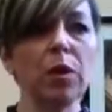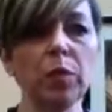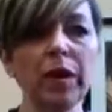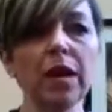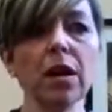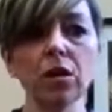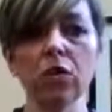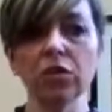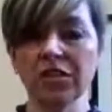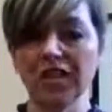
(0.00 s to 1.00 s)
when we are
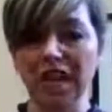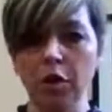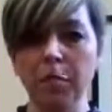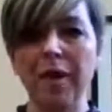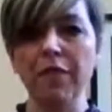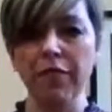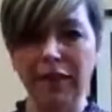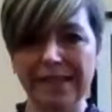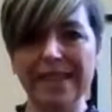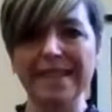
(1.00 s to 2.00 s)
called to help our
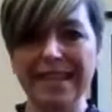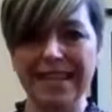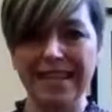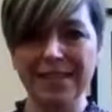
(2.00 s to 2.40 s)
friends in need.